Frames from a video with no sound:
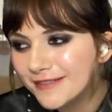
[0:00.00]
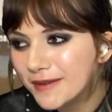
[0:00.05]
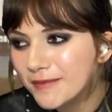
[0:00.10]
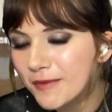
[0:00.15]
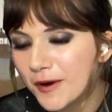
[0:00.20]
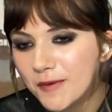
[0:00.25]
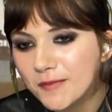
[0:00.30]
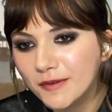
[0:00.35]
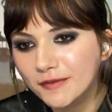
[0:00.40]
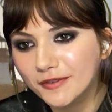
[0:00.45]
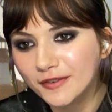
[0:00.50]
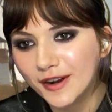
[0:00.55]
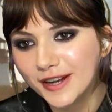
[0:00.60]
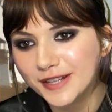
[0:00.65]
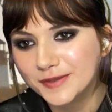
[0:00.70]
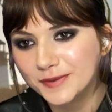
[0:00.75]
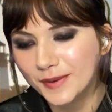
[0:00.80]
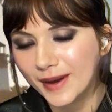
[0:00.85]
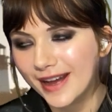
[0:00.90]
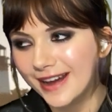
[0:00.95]
of a moment for
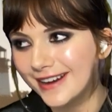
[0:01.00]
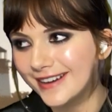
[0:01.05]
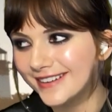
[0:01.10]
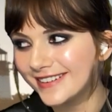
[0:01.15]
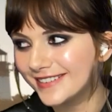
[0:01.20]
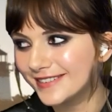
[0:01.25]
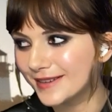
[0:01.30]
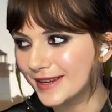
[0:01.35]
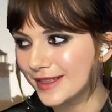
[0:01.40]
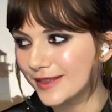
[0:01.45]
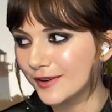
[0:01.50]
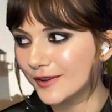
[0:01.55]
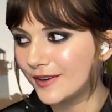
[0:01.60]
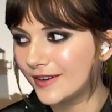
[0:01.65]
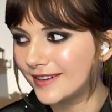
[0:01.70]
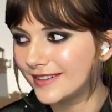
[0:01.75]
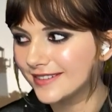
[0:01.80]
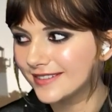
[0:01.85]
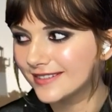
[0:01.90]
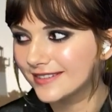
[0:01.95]
us where we
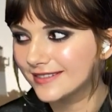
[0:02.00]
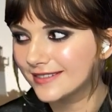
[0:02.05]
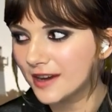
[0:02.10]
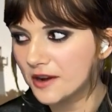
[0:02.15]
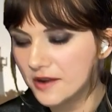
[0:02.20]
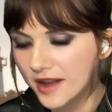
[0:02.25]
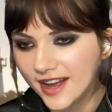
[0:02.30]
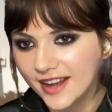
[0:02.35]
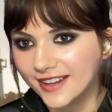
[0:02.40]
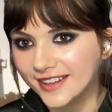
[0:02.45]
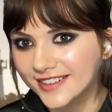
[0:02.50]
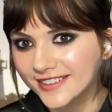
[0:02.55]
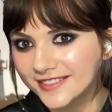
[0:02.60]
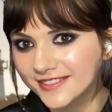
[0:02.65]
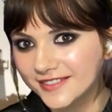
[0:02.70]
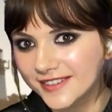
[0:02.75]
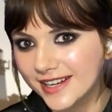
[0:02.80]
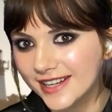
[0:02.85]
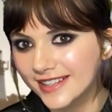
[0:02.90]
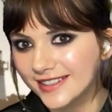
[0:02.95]
thought, okay,
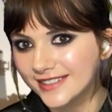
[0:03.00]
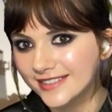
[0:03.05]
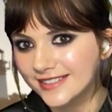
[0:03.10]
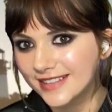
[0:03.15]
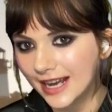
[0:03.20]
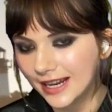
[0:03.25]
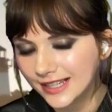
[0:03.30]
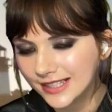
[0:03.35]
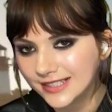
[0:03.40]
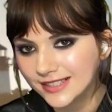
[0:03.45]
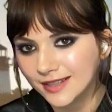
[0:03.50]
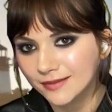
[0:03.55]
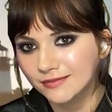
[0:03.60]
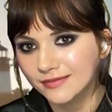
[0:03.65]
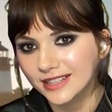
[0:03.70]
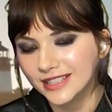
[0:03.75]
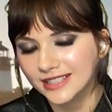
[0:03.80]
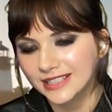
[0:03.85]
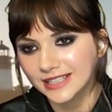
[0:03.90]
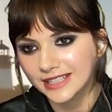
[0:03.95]
we're telling
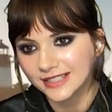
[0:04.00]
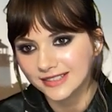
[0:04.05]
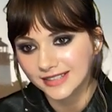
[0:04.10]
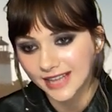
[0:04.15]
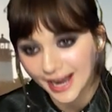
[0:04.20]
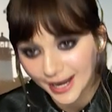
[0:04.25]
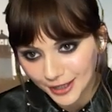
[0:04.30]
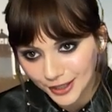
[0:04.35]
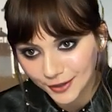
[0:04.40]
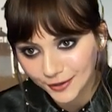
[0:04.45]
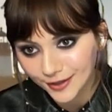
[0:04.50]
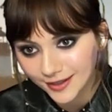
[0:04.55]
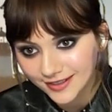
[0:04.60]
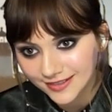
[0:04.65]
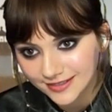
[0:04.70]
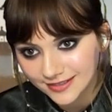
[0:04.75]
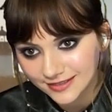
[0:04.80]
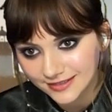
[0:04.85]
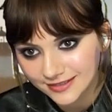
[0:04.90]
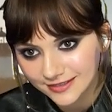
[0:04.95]
something that is accurate,
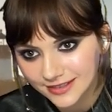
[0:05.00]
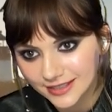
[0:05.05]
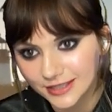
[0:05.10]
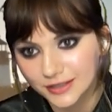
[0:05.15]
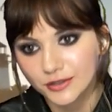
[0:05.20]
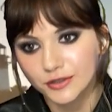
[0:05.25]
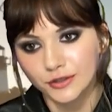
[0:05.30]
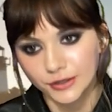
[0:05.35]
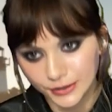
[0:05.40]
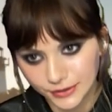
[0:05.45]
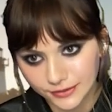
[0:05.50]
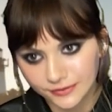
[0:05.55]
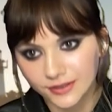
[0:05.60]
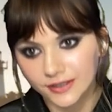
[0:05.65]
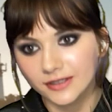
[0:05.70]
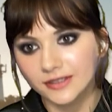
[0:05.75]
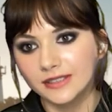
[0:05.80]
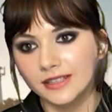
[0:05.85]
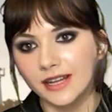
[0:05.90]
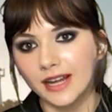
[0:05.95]
it's
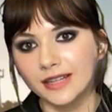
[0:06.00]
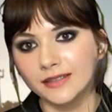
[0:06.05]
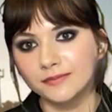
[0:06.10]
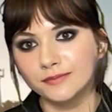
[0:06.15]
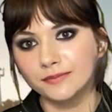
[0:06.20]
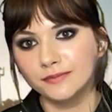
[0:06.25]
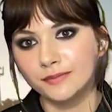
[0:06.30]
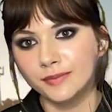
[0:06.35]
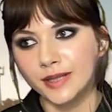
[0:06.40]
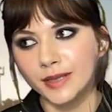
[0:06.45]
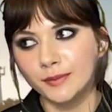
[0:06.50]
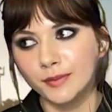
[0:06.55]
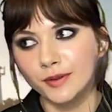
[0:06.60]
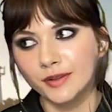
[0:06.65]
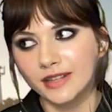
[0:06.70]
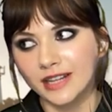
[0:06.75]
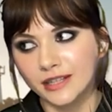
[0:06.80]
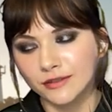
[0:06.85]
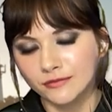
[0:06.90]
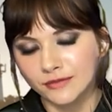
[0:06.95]
truthful, and people
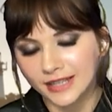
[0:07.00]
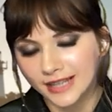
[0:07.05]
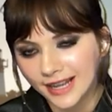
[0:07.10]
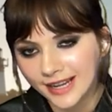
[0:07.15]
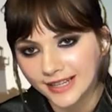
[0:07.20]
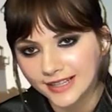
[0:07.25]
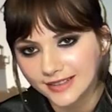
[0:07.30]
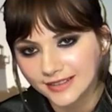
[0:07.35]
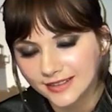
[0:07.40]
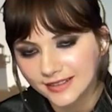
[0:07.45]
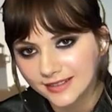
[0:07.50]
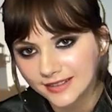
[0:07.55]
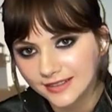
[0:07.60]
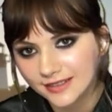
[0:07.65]
can relate.